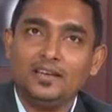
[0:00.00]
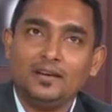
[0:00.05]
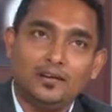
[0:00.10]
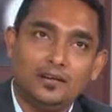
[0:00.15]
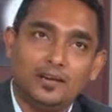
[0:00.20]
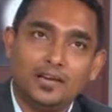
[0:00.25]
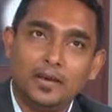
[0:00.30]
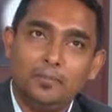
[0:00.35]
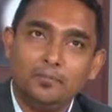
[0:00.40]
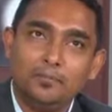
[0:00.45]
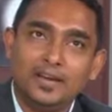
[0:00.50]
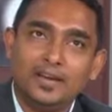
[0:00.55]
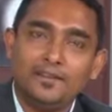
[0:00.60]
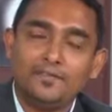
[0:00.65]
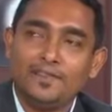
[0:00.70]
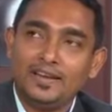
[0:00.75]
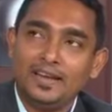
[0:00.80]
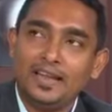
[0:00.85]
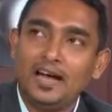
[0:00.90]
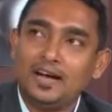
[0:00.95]
uh, MBA
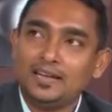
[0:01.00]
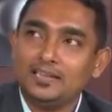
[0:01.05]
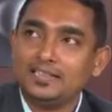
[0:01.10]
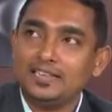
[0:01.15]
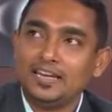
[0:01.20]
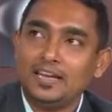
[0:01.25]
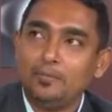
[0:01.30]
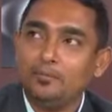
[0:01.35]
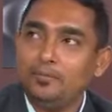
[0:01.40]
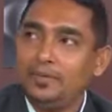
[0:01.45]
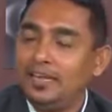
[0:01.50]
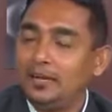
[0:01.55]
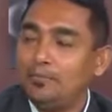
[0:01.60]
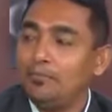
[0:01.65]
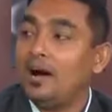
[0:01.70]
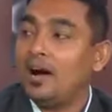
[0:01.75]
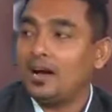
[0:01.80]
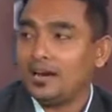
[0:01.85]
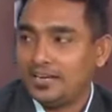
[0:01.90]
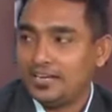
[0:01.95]
finance and MBA
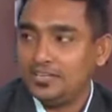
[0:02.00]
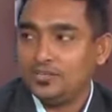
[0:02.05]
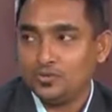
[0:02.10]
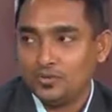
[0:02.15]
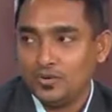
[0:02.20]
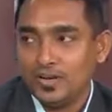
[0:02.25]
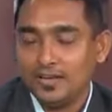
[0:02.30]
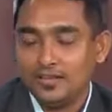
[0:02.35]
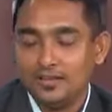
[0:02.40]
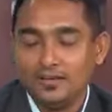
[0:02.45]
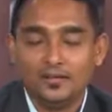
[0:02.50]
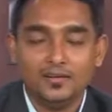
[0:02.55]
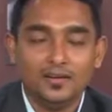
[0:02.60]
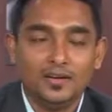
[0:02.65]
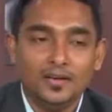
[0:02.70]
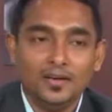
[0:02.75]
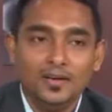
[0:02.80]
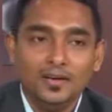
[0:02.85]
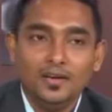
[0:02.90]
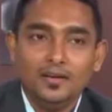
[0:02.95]
marketing together
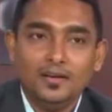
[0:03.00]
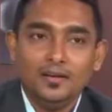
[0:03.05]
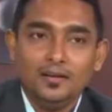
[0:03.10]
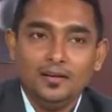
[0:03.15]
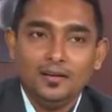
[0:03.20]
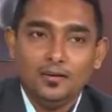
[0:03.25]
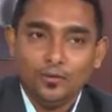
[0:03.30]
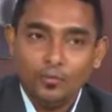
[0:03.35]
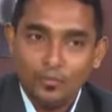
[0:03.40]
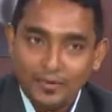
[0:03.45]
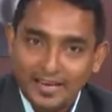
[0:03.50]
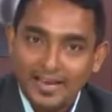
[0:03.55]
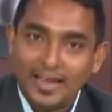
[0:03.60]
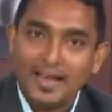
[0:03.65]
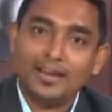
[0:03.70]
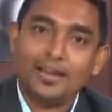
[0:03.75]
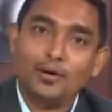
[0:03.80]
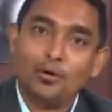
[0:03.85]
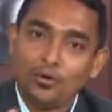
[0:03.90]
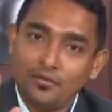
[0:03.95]
we
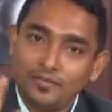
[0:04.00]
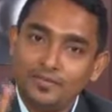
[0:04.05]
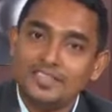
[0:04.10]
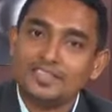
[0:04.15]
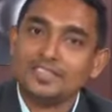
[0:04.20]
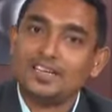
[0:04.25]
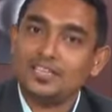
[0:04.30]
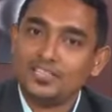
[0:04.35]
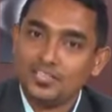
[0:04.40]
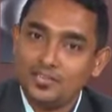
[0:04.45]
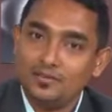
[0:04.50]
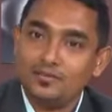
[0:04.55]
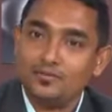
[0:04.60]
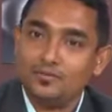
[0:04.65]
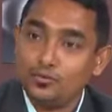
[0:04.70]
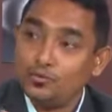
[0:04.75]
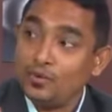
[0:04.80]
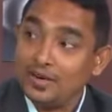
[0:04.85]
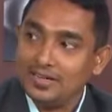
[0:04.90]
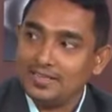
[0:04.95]
had a lot of discussion
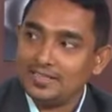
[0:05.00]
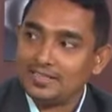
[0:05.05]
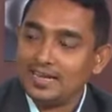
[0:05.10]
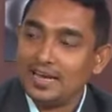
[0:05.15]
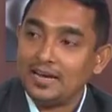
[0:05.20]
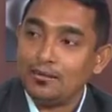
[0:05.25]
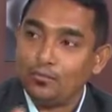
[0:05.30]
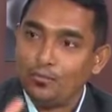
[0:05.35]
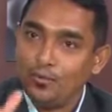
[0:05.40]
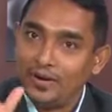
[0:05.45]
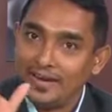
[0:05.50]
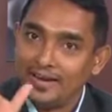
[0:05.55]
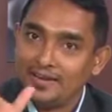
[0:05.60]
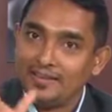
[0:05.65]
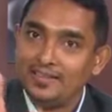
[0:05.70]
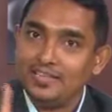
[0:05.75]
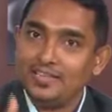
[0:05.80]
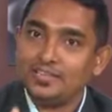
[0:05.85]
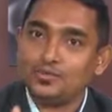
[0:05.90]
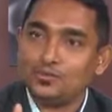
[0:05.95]
to understand where
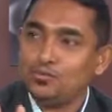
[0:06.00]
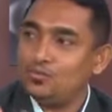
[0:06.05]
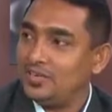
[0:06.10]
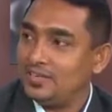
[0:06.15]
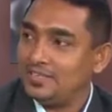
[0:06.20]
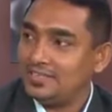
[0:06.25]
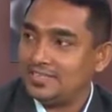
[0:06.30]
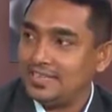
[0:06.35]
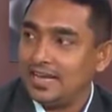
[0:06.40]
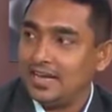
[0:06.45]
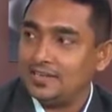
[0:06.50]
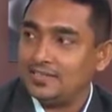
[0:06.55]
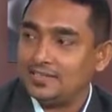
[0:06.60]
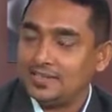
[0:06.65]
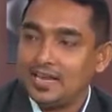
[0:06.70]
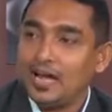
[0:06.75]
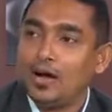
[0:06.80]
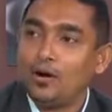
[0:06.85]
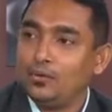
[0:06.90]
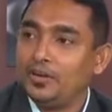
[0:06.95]
the student stands
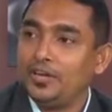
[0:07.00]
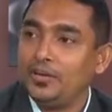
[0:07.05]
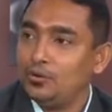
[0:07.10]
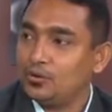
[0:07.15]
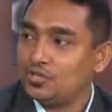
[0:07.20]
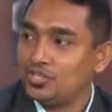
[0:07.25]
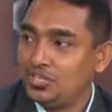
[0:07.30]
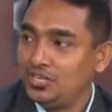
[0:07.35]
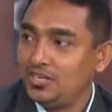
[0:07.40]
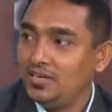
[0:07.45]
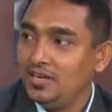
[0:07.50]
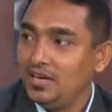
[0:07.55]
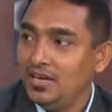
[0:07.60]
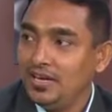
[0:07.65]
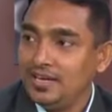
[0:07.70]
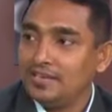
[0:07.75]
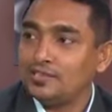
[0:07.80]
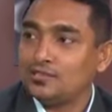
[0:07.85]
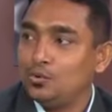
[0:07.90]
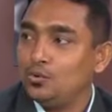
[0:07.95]
and how he or she
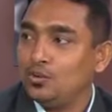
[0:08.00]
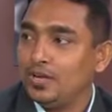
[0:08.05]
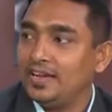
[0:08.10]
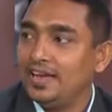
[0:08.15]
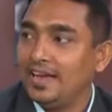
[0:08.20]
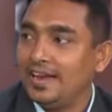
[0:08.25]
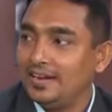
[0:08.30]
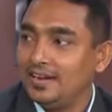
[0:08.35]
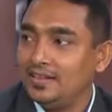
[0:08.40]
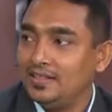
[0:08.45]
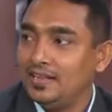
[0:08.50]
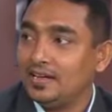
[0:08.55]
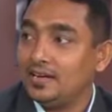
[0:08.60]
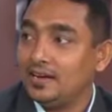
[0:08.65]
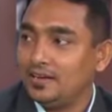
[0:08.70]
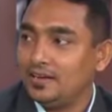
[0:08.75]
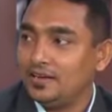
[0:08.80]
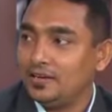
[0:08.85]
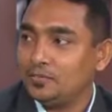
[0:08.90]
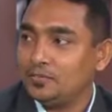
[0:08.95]
is looking ahead in the
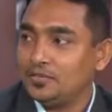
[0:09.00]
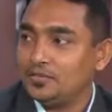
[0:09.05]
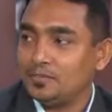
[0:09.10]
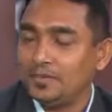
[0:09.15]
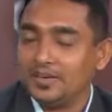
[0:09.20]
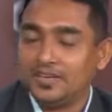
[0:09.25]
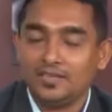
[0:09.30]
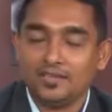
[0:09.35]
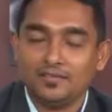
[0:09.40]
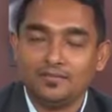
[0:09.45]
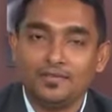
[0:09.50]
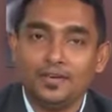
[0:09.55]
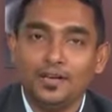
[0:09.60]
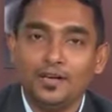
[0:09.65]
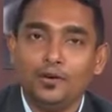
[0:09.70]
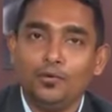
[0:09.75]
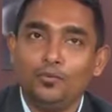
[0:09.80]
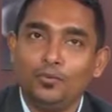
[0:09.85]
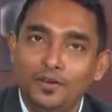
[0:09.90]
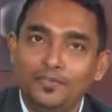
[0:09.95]
career perspective.
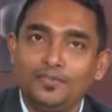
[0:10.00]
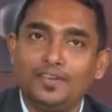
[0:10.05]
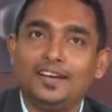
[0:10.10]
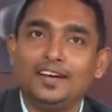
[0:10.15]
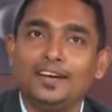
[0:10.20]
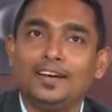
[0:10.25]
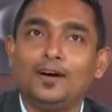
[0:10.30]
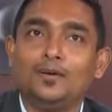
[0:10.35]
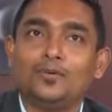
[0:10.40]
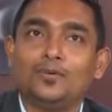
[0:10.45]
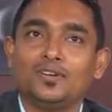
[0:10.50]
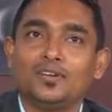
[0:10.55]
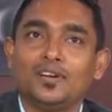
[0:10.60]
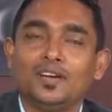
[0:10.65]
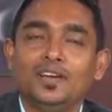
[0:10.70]
We figured out